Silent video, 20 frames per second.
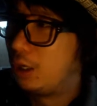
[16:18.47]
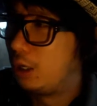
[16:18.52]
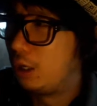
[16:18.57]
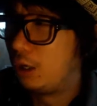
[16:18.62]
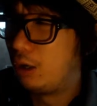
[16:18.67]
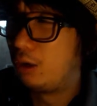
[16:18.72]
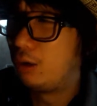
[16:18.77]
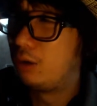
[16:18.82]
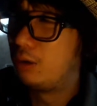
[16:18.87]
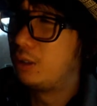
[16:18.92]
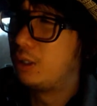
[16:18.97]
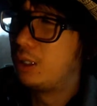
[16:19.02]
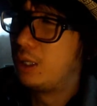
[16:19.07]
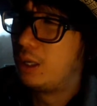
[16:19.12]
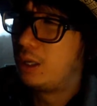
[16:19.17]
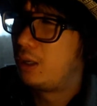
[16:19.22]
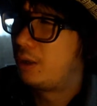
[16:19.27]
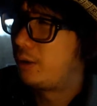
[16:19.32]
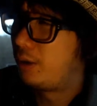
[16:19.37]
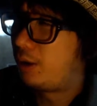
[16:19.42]
oh,
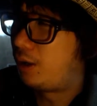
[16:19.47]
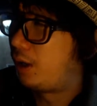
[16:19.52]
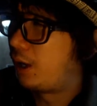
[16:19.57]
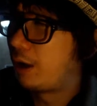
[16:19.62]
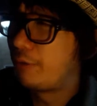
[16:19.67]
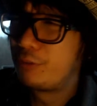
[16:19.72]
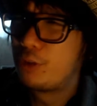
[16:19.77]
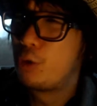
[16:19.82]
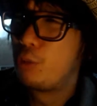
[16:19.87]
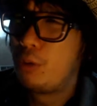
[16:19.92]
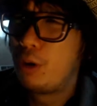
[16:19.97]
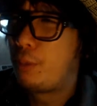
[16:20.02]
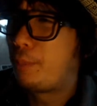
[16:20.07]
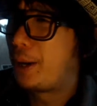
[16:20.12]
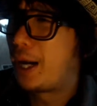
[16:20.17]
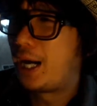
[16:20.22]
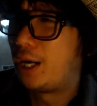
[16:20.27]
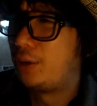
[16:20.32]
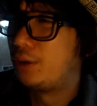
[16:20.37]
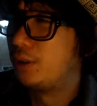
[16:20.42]
I have no
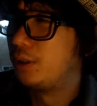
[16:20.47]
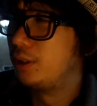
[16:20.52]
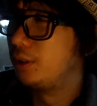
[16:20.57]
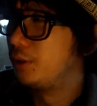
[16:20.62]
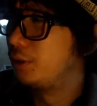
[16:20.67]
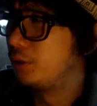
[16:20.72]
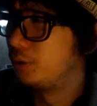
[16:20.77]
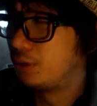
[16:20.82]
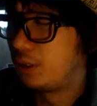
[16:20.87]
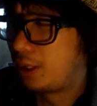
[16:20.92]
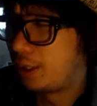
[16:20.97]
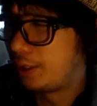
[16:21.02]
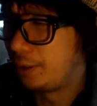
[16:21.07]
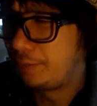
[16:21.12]
willpower, you know,